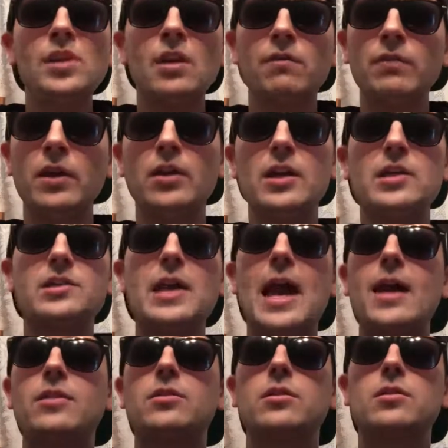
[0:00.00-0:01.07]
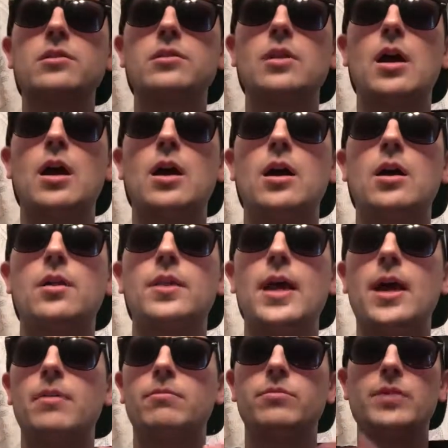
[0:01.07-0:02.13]
various actors
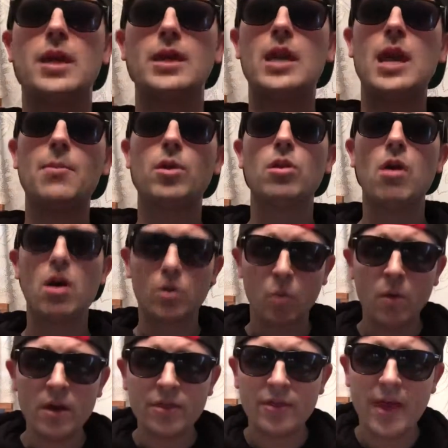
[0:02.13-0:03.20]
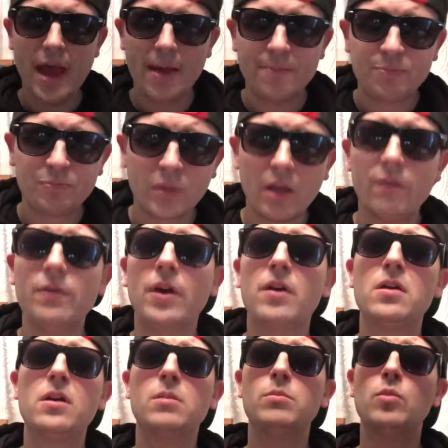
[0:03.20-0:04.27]
that came along with that. Very
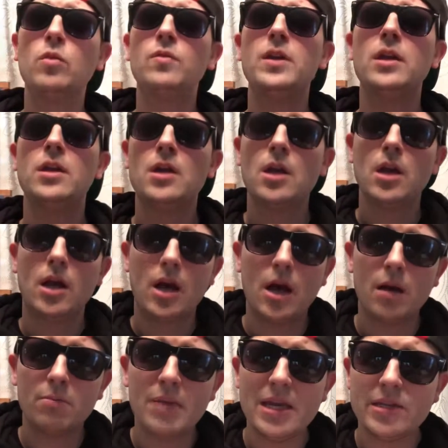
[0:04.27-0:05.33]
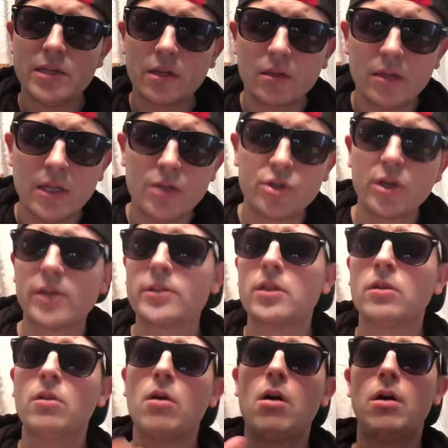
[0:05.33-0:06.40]
good movie. Basically,
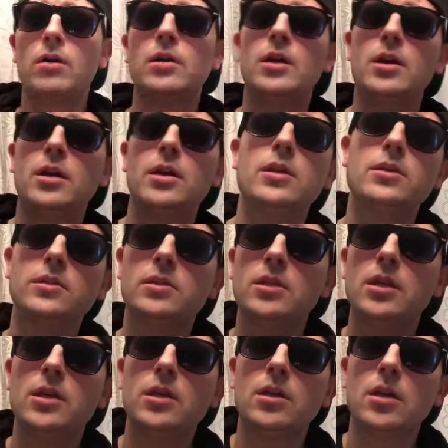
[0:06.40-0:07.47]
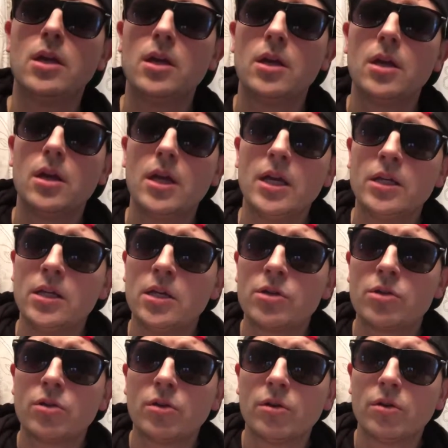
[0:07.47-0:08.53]
Justin Long is the
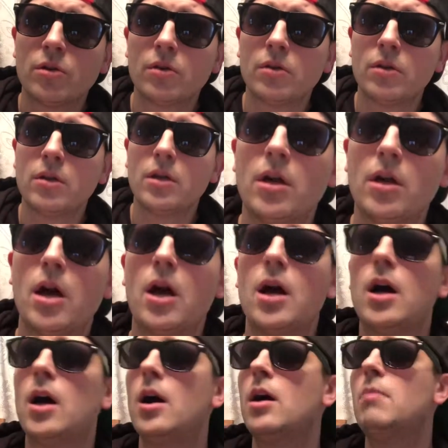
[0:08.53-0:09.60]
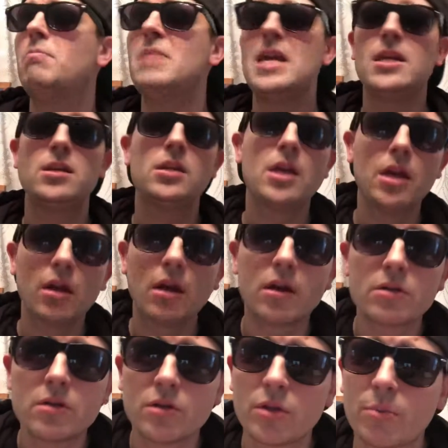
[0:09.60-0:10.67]
initial main
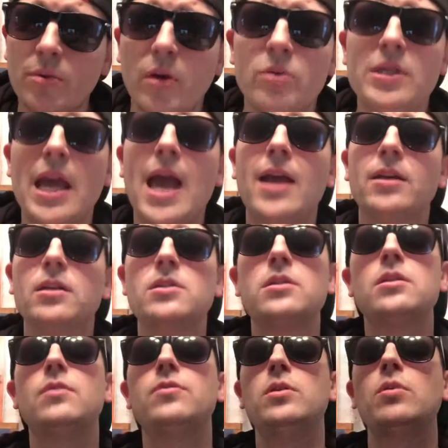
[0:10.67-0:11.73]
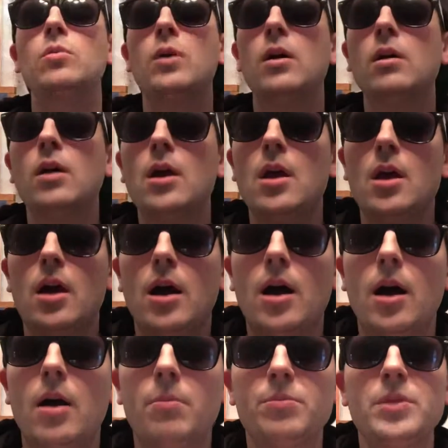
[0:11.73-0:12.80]
character, the protagonist, if you will.
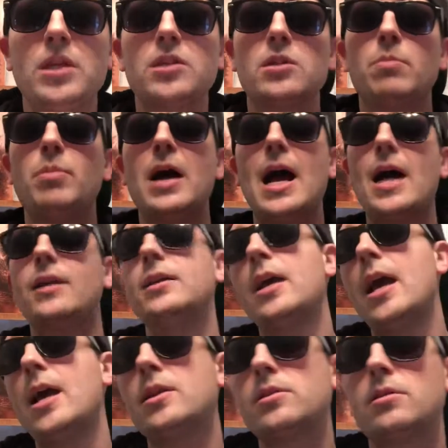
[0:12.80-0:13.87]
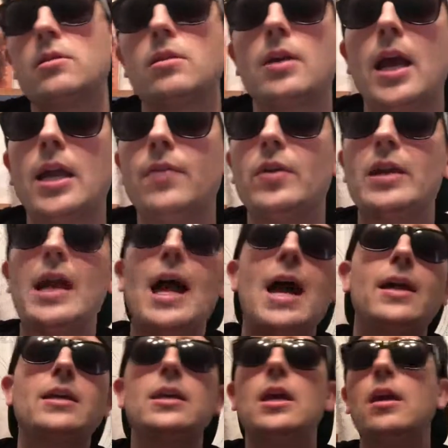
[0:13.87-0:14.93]
He is a podcaster, kind of a
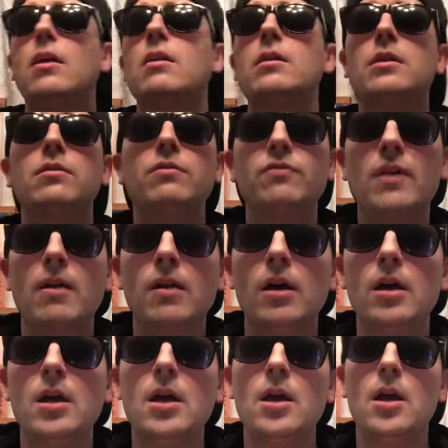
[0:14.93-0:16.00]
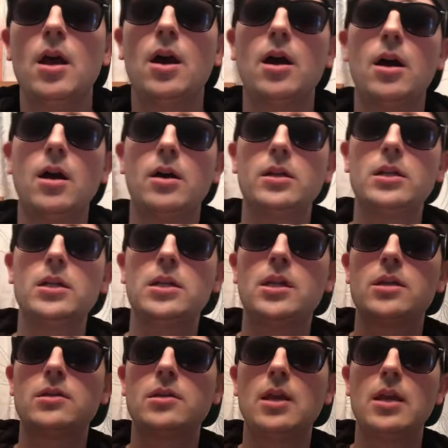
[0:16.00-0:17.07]
cocky, arrogant fella. He
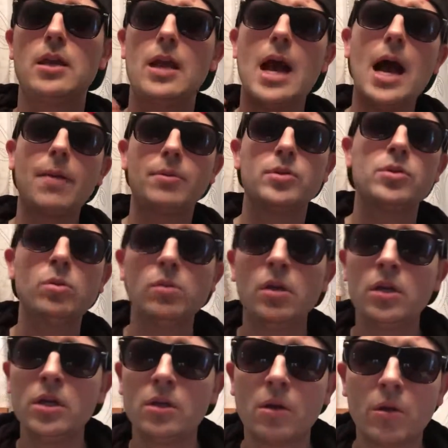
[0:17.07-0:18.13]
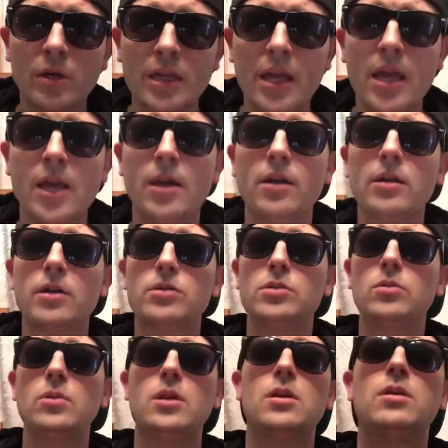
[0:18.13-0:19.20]
gets an opportunity to go to Canada
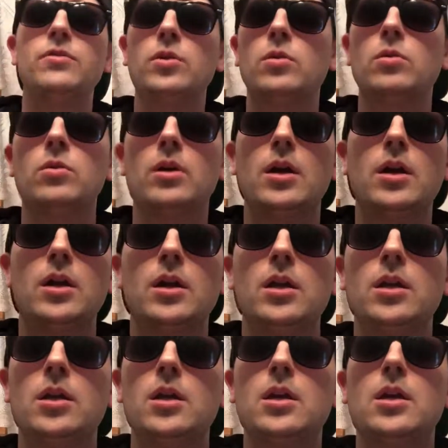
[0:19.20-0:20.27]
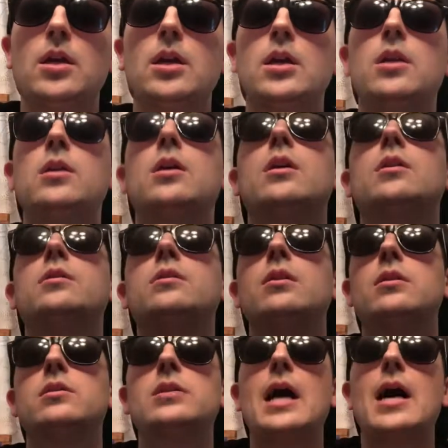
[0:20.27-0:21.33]
to interview
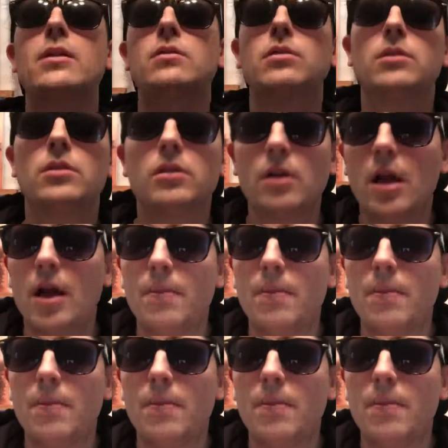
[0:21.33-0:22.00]
a doctor